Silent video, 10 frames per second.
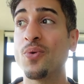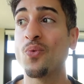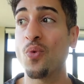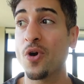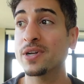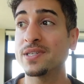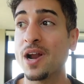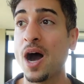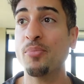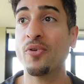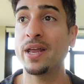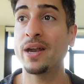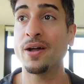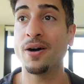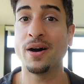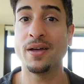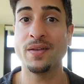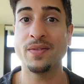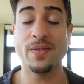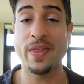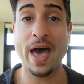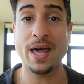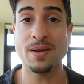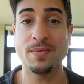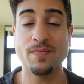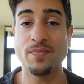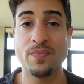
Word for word: worked and operated on that